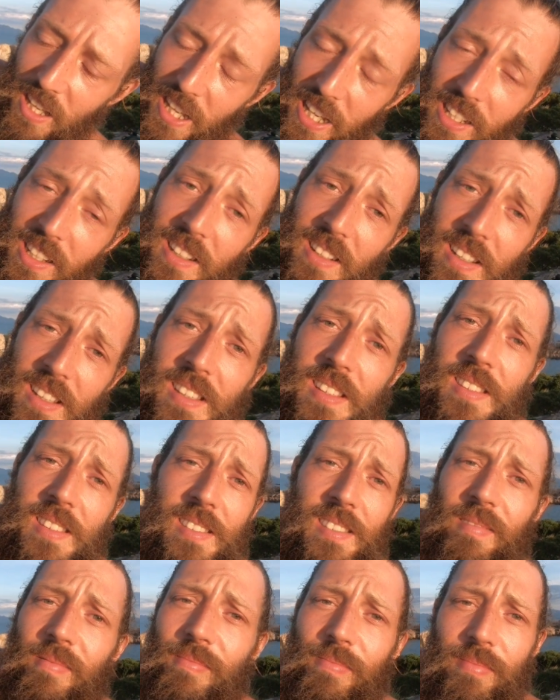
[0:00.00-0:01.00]
and it
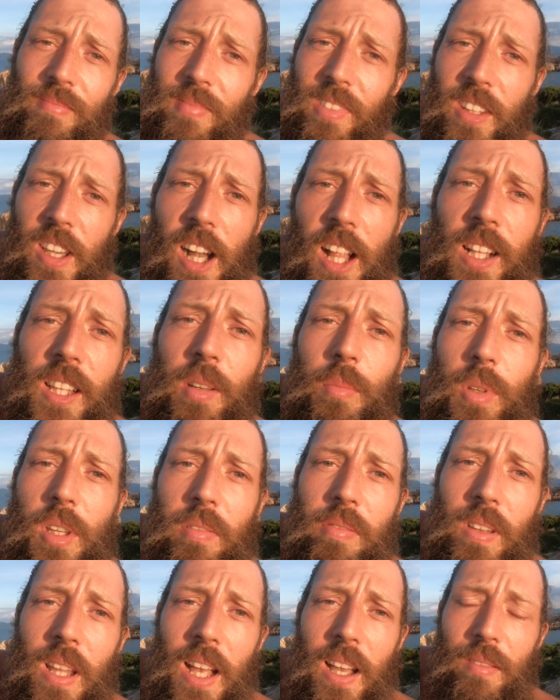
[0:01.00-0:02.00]
is the alchemy
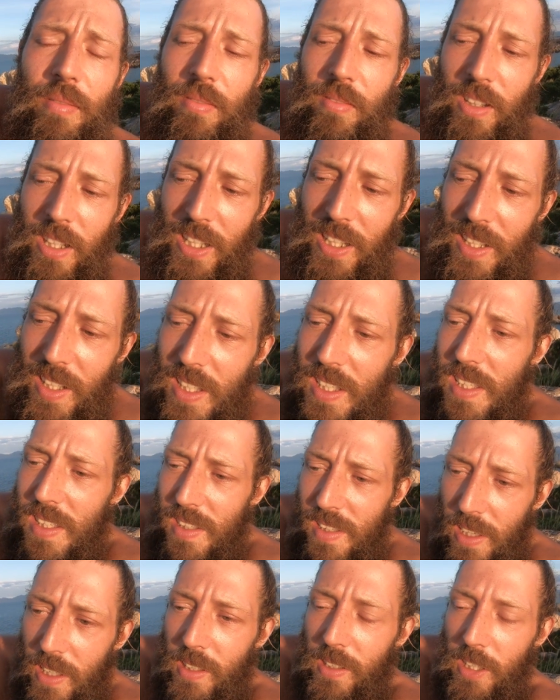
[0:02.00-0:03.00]
of life. It is
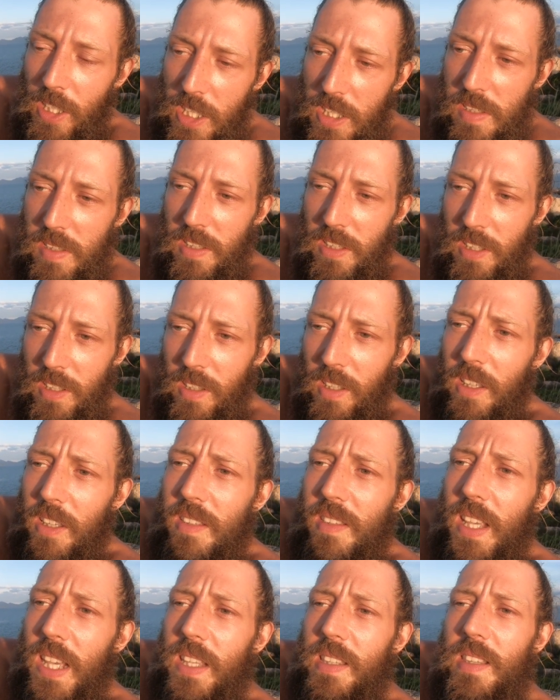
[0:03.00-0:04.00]
that easy. It
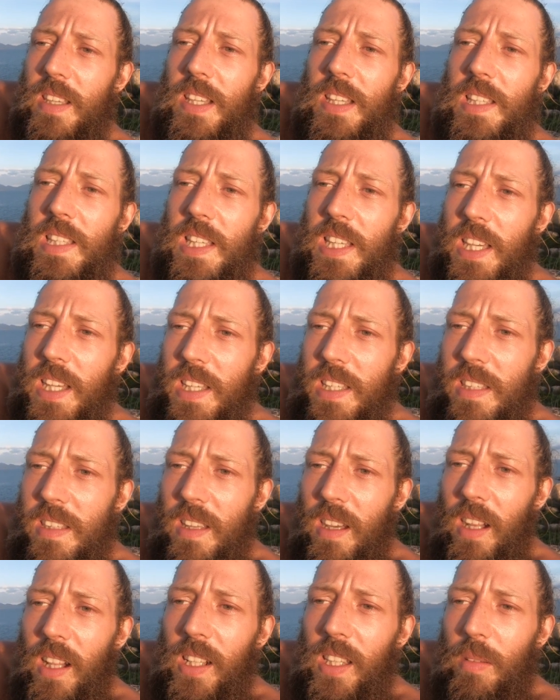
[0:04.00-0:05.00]
is as easy as
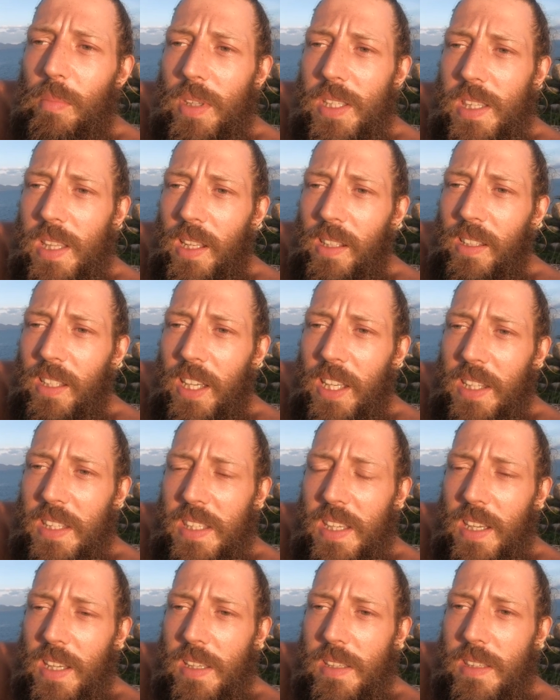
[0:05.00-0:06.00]
the alchemist at the end
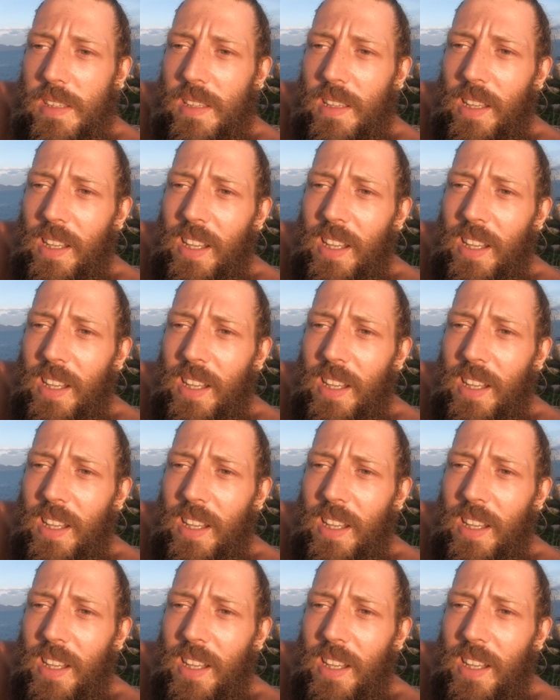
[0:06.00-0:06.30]
says.